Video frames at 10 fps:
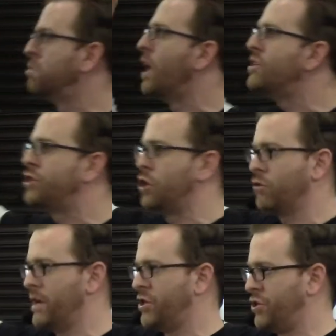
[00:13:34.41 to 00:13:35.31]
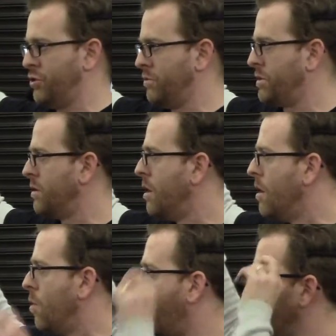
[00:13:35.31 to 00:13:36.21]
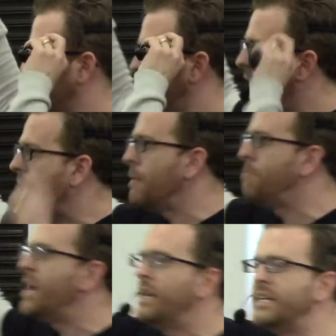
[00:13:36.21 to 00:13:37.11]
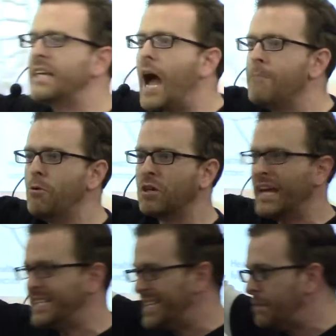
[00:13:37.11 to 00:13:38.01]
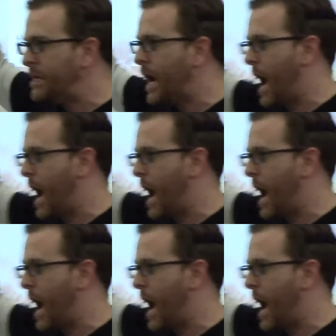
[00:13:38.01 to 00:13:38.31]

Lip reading: blood sugar issues? Whether it's diabetes, hypoglycemia,